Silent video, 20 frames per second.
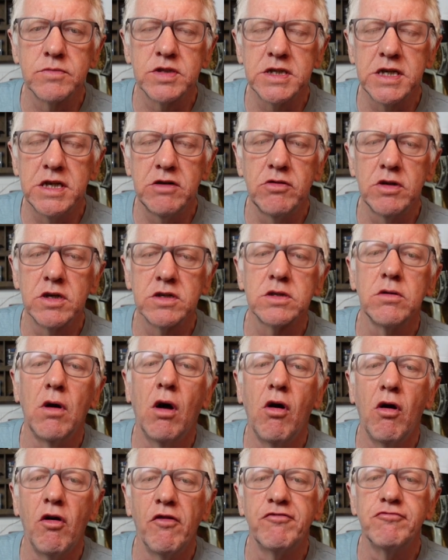serious
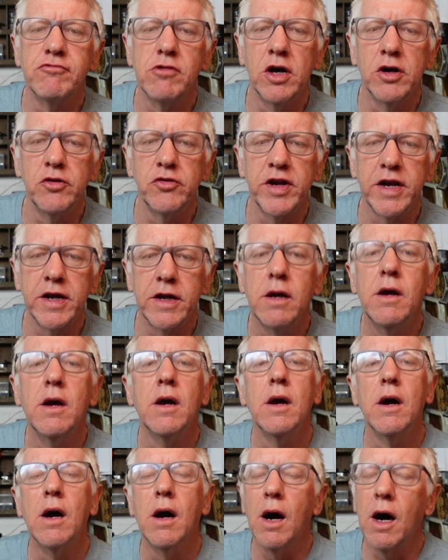off-roading,
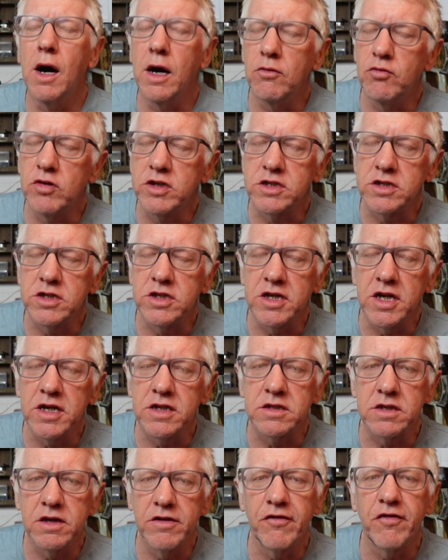I would
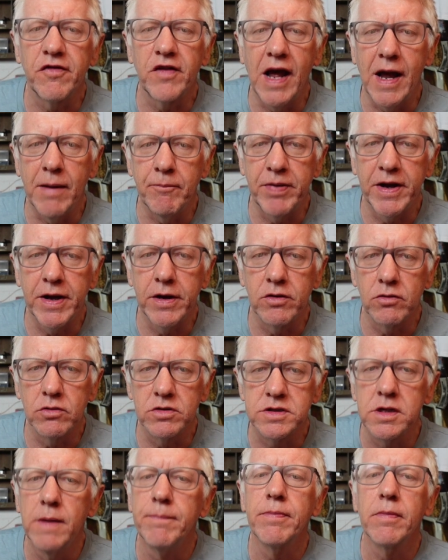suggest that flat
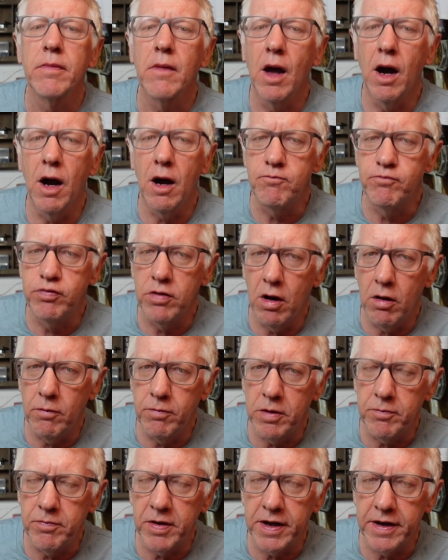pedals are
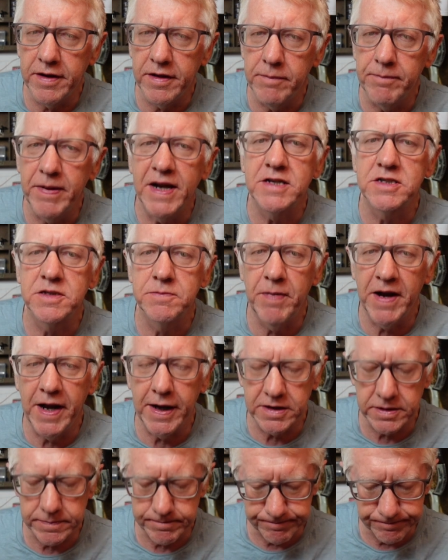probably the best
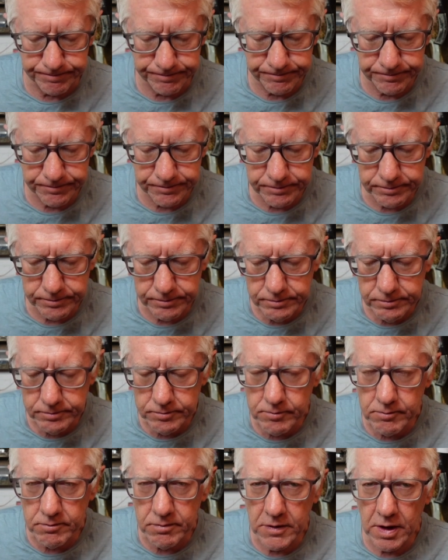bet.
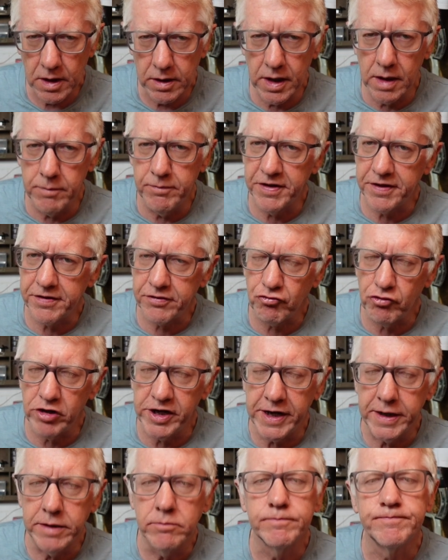Number
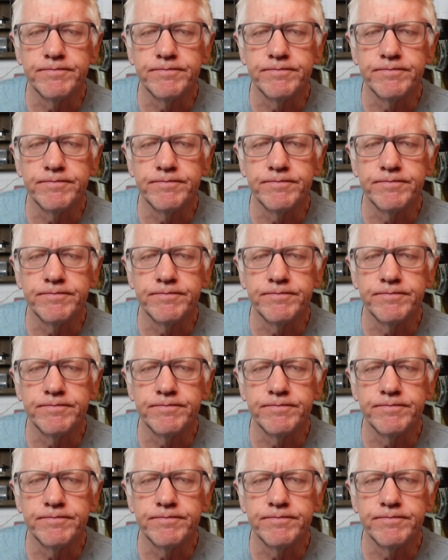three,